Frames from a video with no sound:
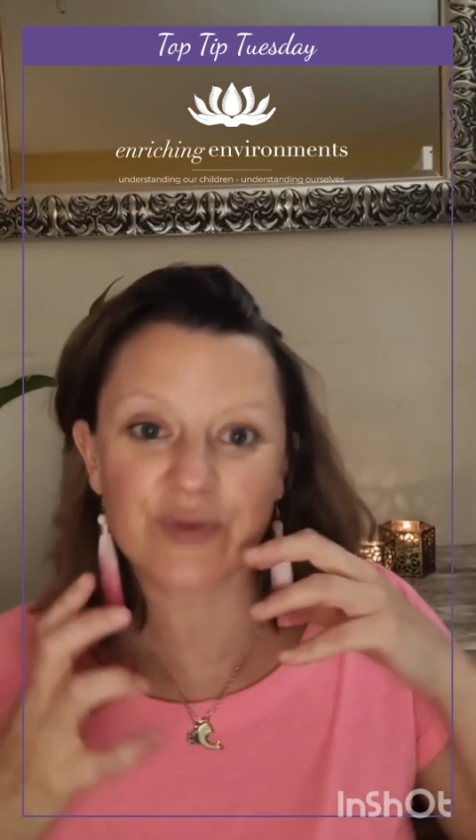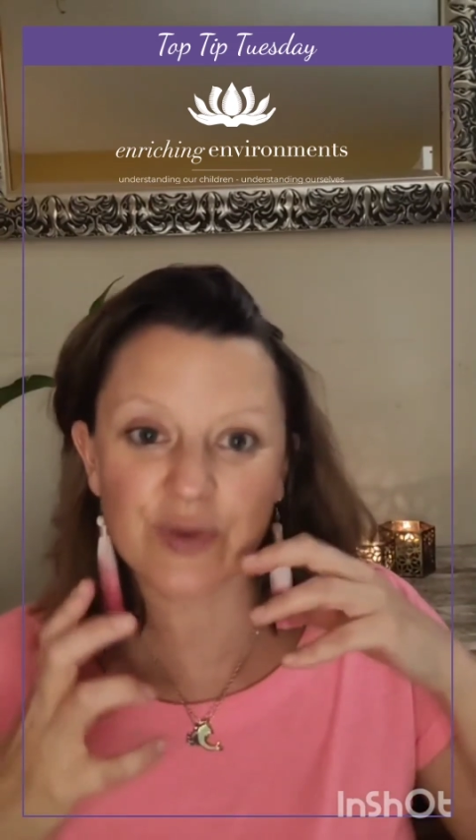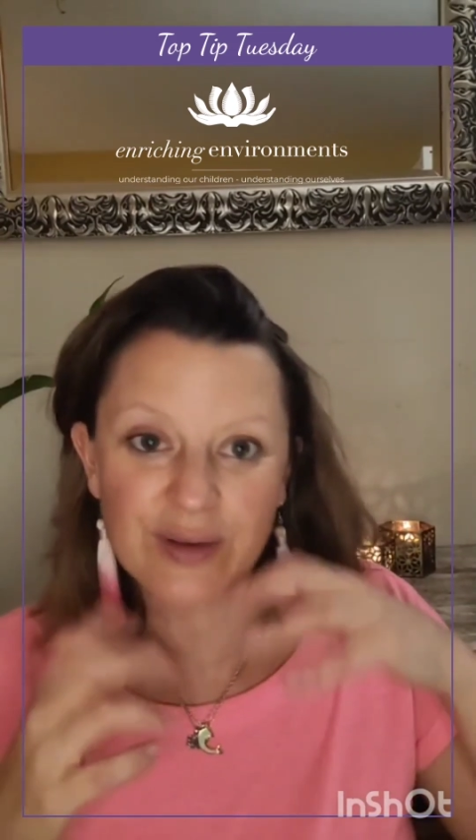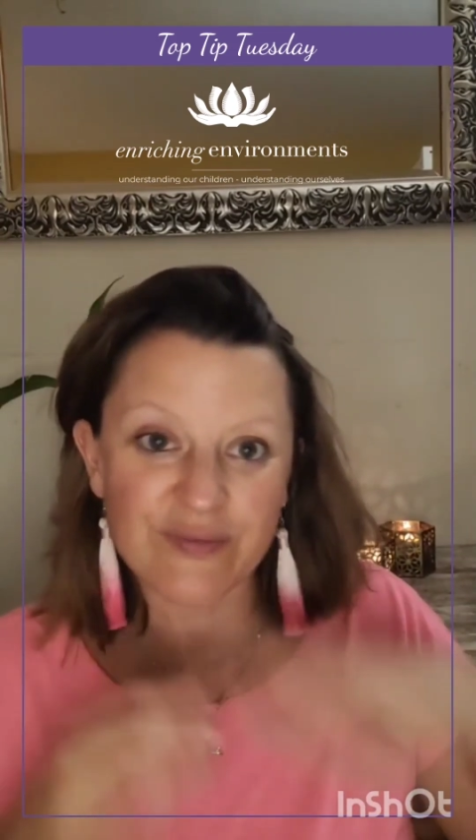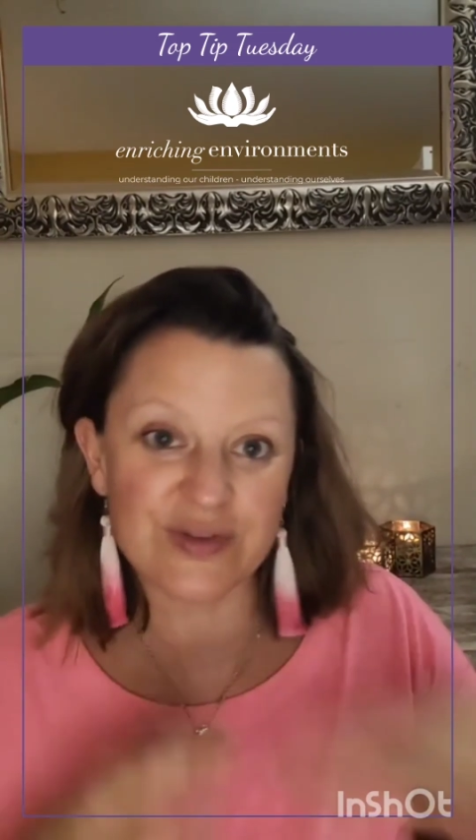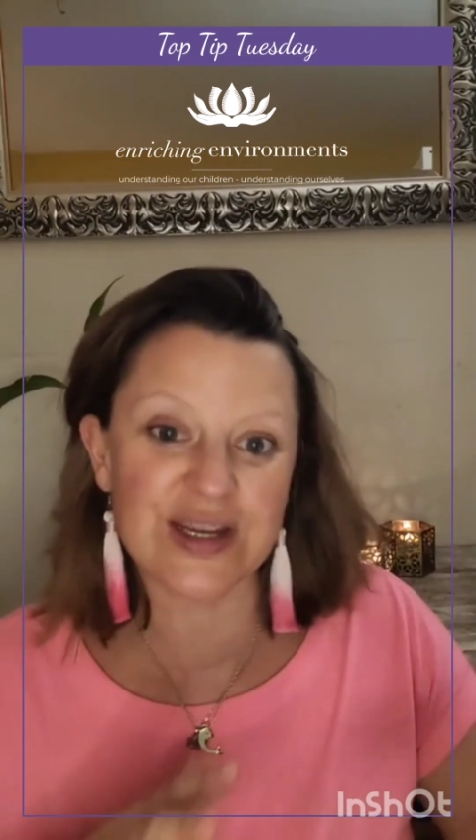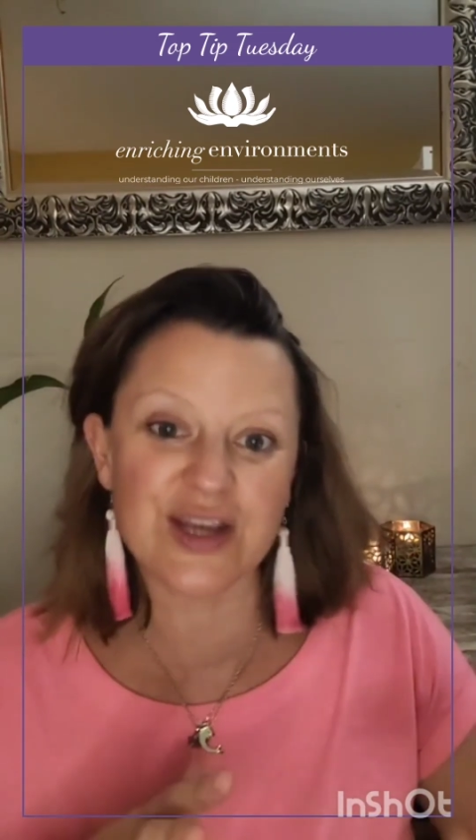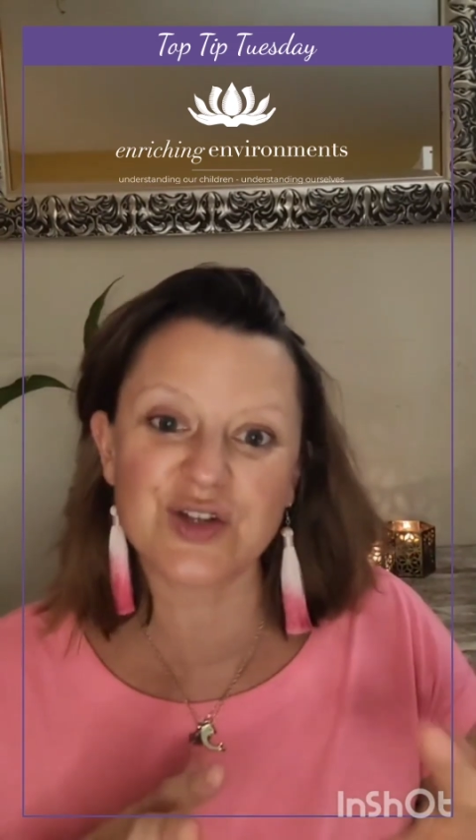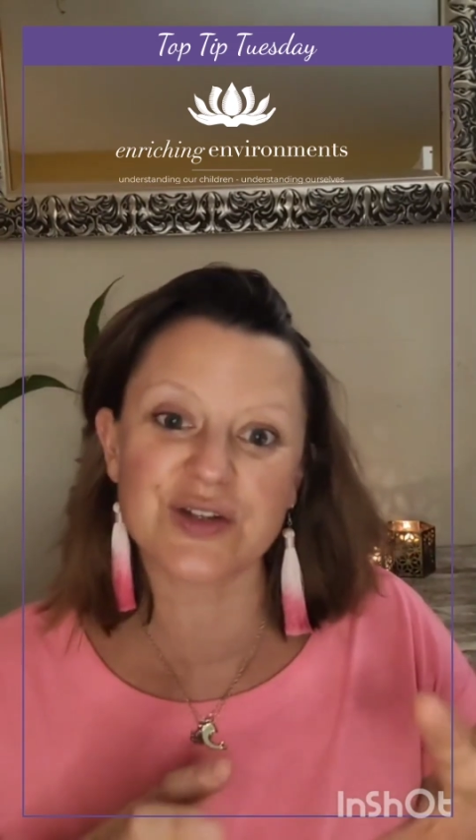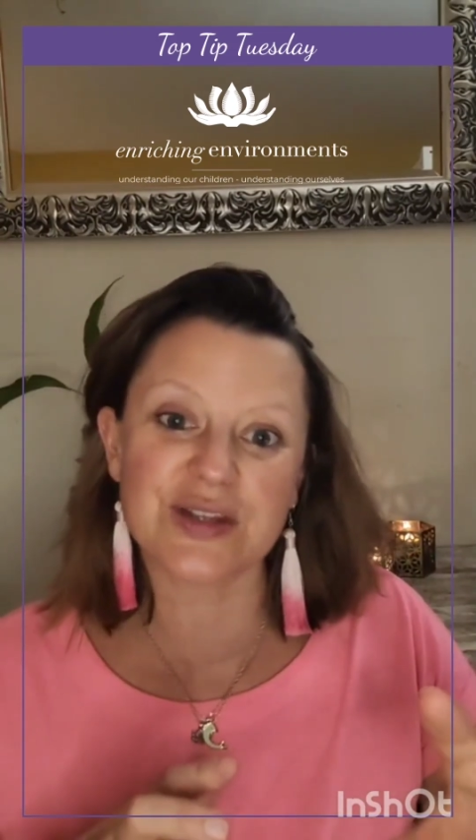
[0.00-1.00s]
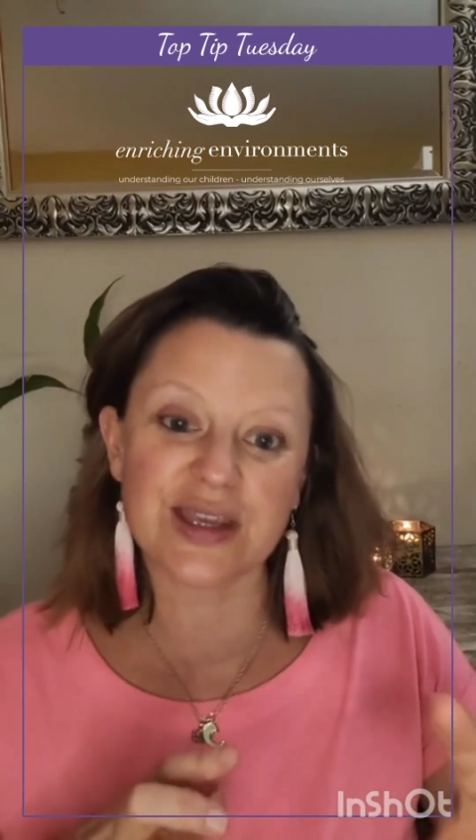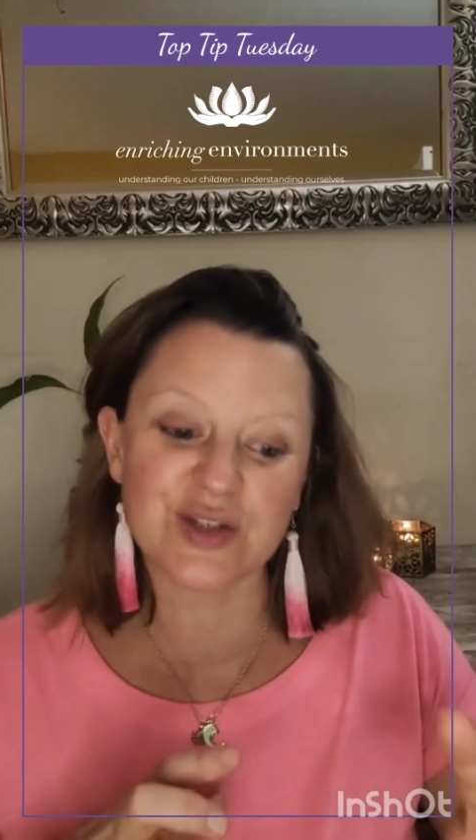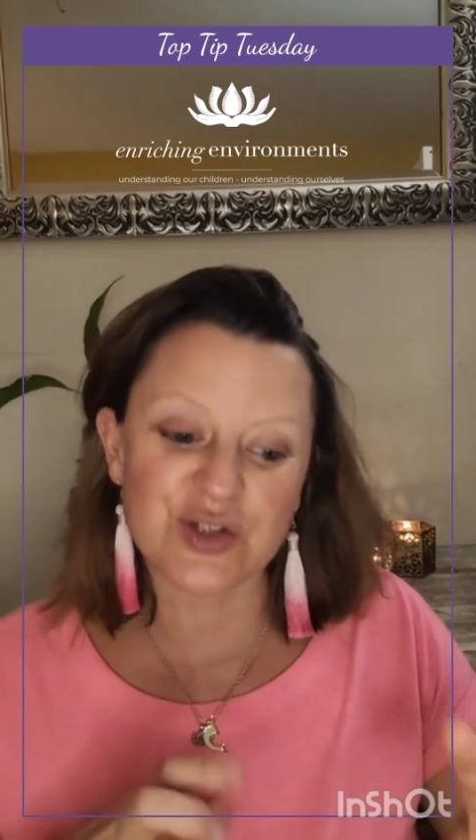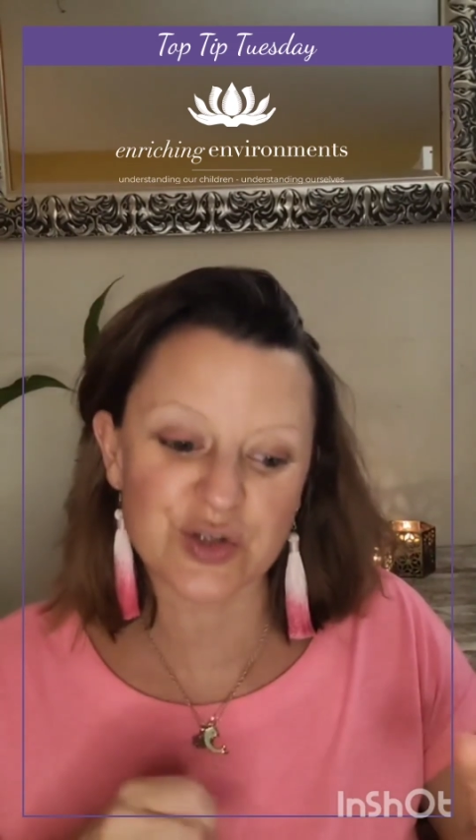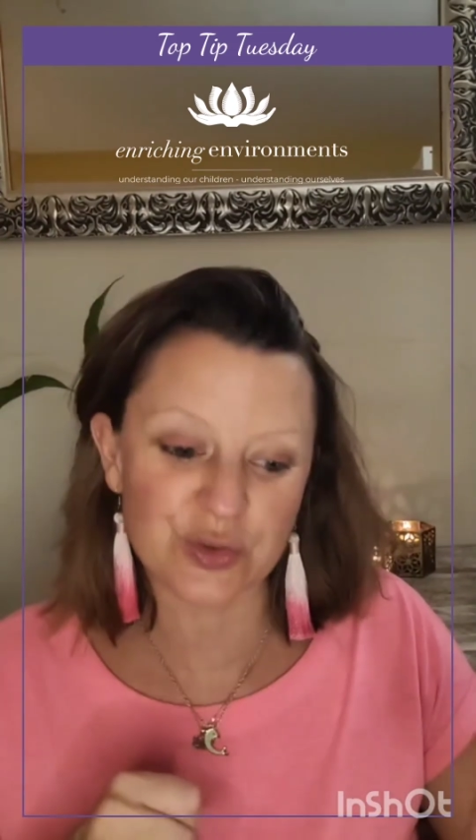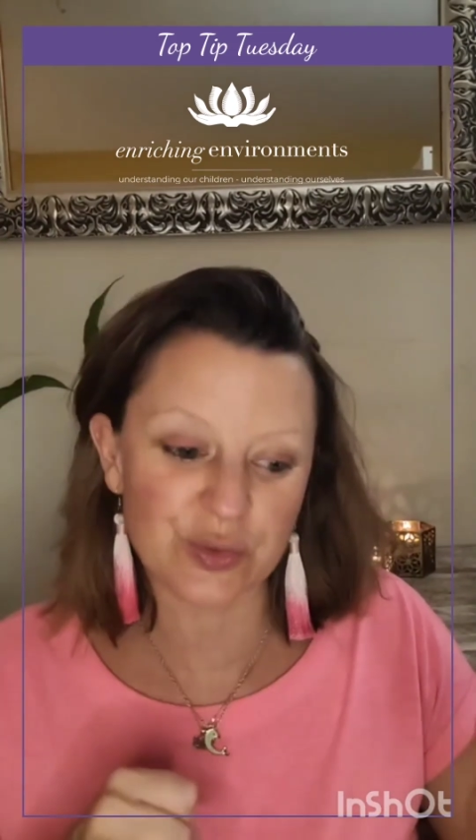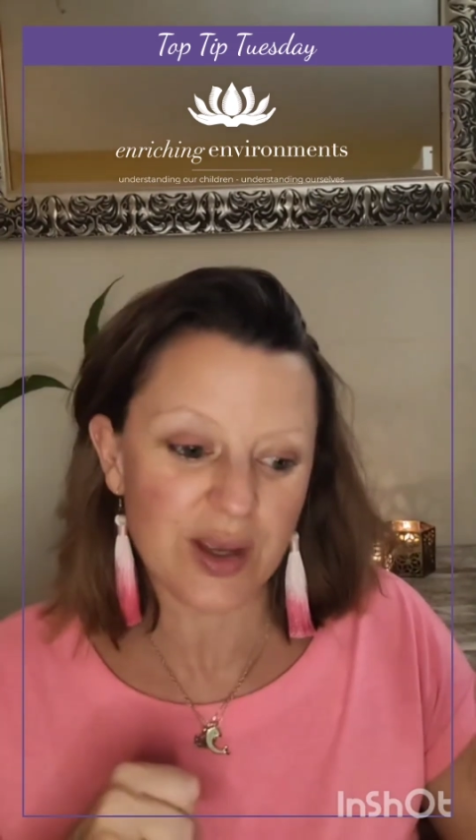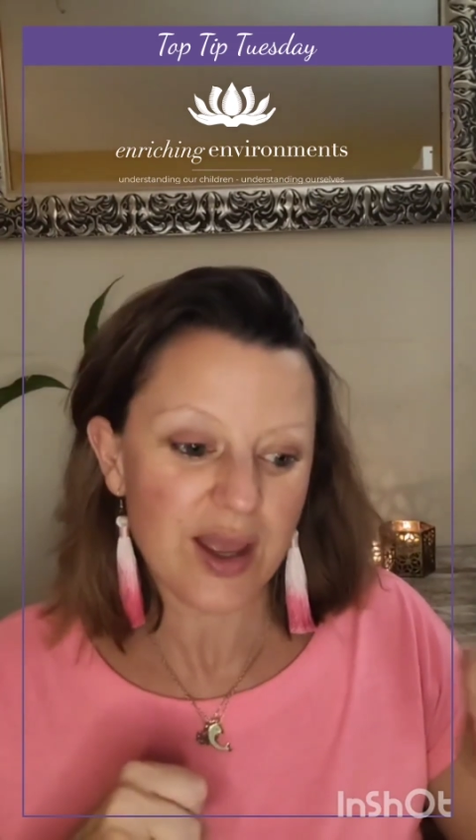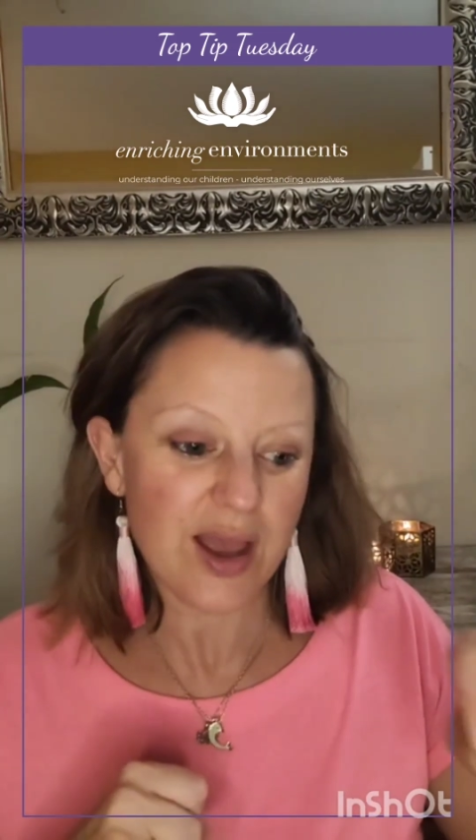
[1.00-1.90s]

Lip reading: you invitations into